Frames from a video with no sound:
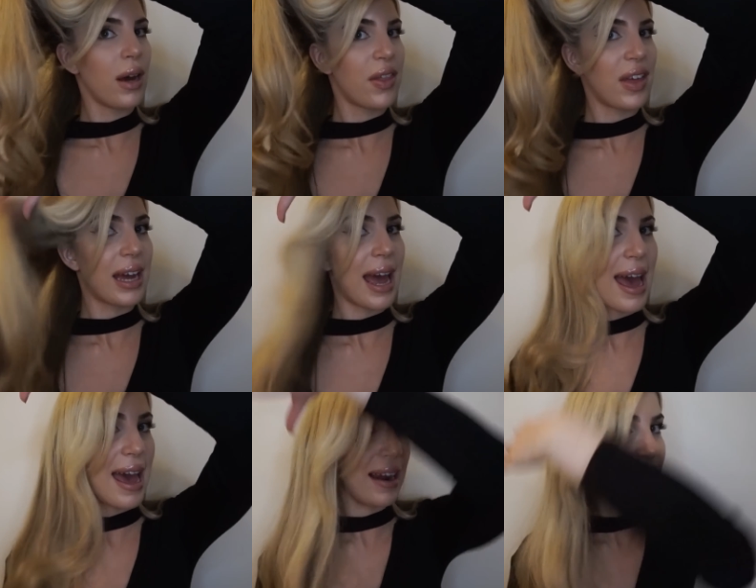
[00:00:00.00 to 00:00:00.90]
thick
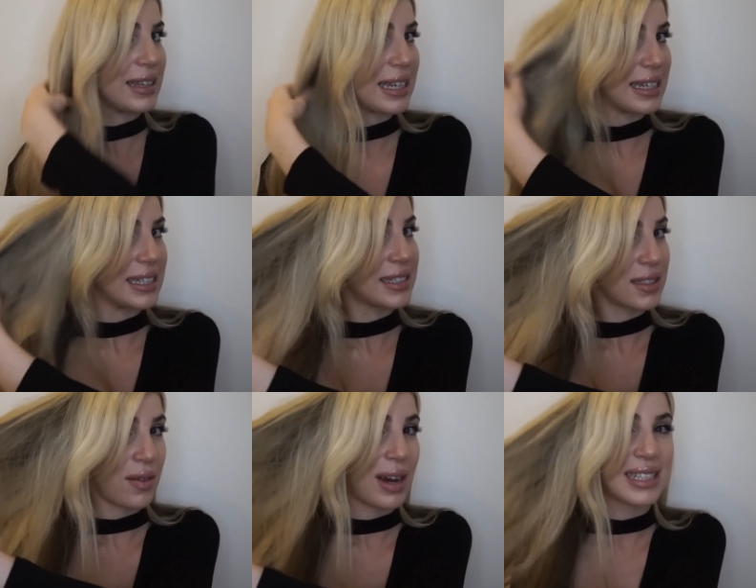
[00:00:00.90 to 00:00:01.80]
hair like this.
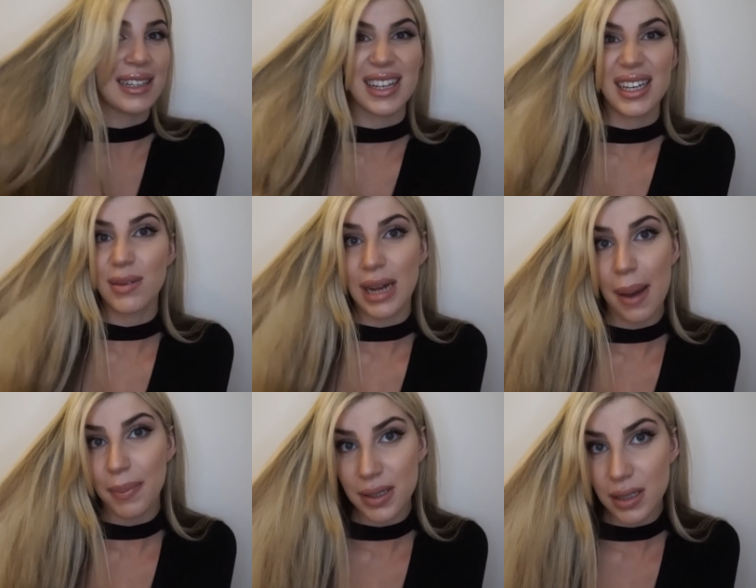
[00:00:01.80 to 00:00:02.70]
So I didn't think it would
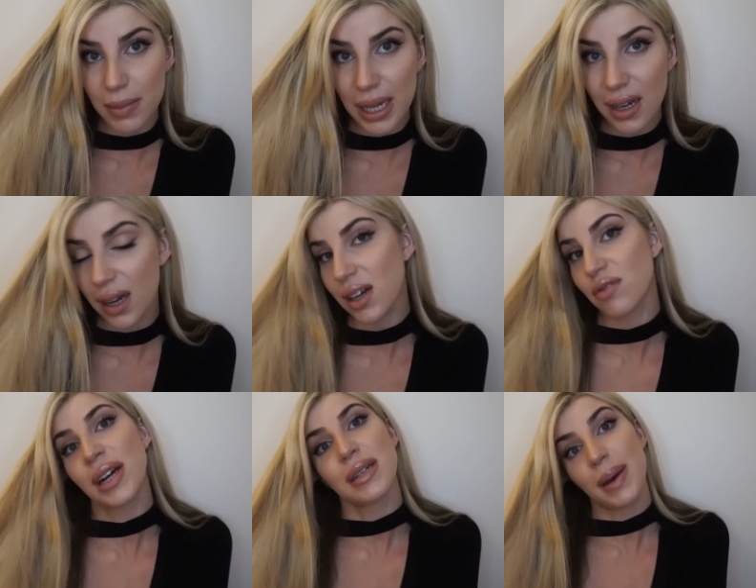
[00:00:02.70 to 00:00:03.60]
happen to me. Like,
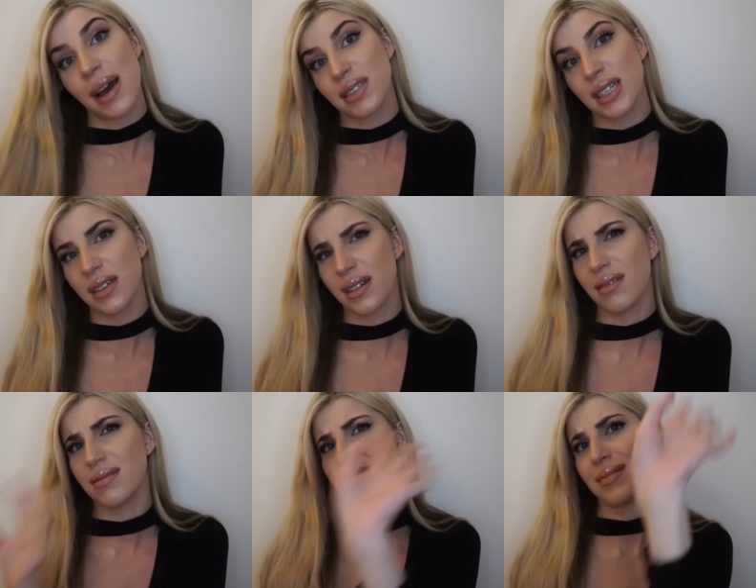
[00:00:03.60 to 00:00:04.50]
I'd read about it and thought, oh,